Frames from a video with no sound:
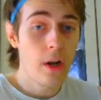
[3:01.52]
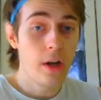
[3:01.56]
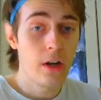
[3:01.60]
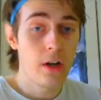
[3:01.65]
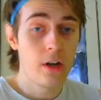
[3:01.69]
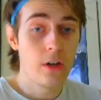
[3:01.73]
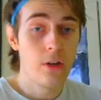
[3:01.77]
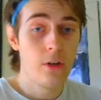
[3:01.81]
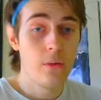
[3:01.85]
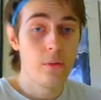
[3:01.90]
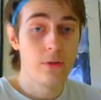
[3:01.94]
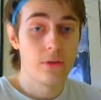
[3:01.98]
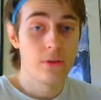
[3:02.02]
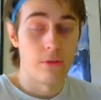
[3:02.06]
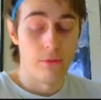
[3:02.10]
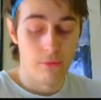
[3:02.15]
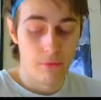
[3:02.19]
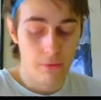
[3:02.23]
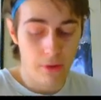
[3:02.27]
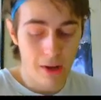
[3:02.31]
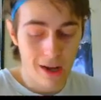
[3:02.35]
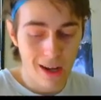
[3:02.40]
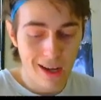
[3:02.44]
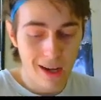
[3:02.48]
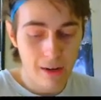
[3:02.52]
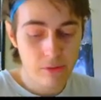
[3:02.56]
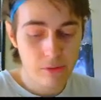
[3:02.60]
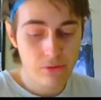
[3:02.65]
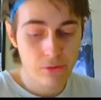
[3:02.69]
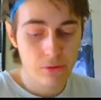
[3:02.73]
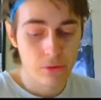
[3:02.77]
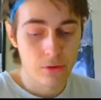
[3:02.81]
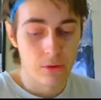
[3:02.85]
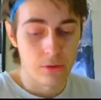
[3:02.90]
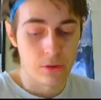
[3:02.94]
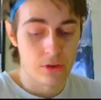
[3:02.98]
I could use a 5s
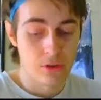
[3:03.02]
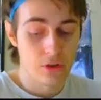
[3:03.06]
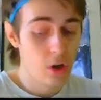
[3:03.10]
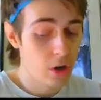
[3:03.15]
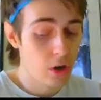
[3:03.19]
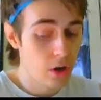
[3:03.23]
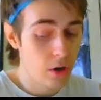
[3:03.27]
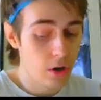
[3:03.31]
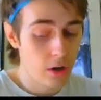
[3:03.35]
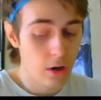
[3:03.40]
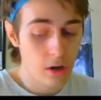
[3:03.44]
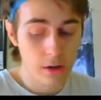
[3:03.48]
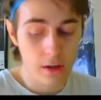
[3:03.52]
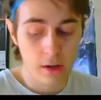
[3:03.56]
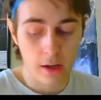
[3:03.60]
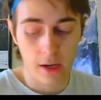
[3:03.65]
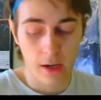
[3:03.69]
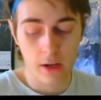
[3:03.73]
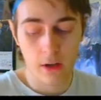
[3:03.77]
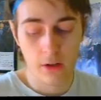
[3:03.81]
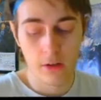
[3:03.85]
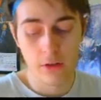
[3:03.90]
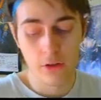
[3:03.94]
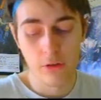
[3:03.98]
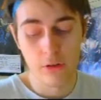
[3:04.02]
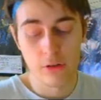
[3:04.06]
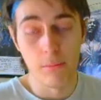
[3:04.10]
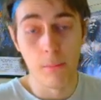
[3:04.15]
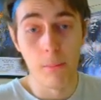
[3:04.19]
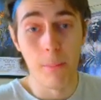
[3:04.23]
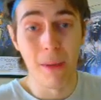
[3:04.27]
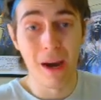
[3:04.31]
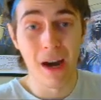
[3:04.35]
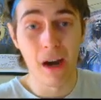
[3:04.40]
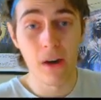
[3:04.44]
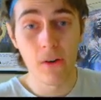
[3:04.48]
for another taunt. I could use
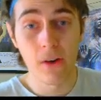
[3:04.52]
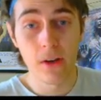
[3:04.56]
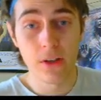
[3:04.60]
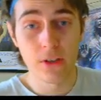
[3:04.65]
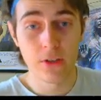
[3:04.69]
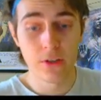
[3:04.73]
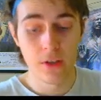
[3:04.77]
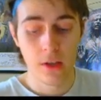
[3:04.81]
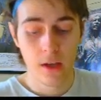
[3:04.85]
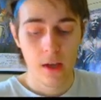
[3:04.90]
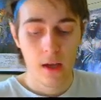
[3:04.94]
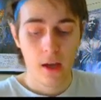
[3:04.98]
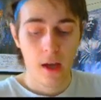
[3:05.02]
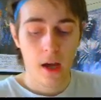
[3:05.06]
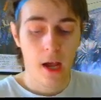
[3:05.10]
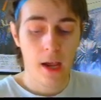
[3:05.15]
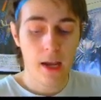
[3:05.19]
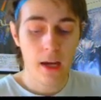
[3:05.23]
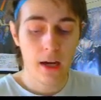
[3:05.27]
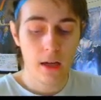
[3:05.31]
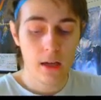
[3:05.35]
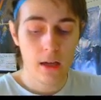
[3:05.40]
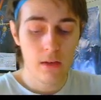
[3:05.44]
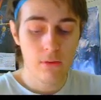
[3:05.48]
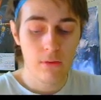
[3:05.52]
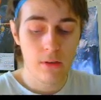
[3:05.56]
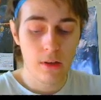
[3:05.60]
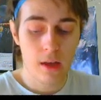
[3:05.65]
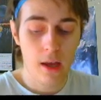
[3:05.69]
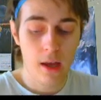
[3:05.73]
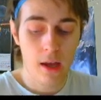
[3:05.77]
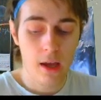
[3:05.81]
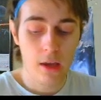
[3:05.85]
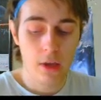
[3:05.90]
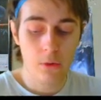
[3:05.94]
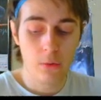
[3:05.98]
Barriss. I could even
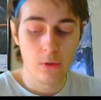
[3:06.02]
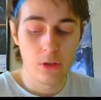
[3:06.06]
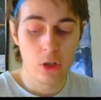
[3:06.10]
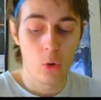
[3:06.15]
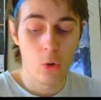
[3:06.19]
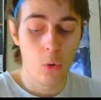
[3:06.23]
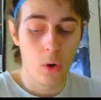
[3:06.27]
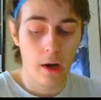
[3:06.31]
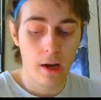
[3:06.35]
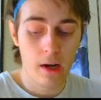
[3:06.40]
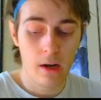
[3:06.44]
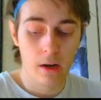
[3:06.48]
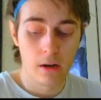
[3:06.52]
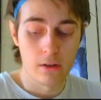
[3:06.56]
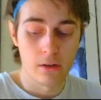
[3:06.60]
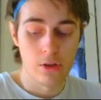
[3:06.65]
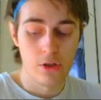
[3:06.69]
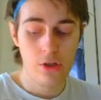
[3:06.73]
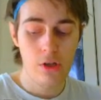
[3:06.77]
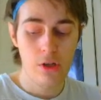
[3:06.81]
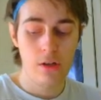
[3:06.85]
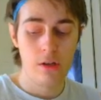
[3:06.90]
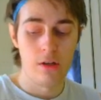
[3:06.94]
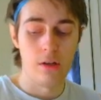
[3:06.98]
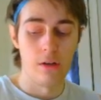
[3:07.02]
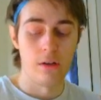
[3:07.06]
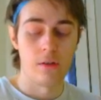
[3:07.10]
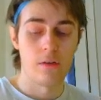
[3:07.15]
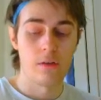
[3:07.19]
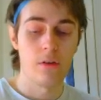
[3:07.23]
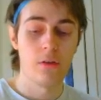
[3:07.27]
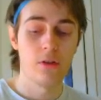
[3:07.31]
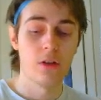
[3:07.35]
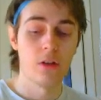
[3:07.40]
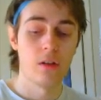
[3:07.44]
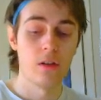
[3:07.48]
heck use Qui-Gon Jinn in here.
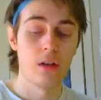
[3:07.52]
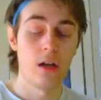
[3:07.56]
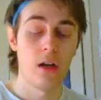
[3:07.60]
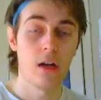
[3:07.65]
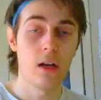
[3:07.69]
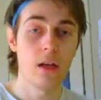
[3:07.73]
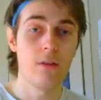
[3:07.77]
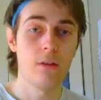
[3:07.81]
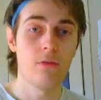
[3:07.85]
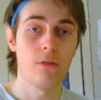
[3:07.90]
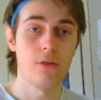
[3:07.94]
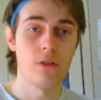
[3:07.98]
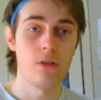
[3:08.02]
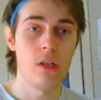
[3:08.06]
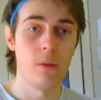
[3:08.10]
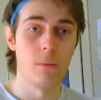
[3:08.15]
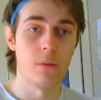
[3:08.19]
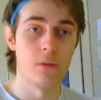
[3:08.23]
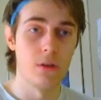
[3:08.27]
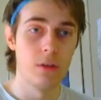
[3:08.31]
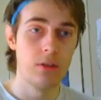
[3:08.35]
There's a lot of different teams.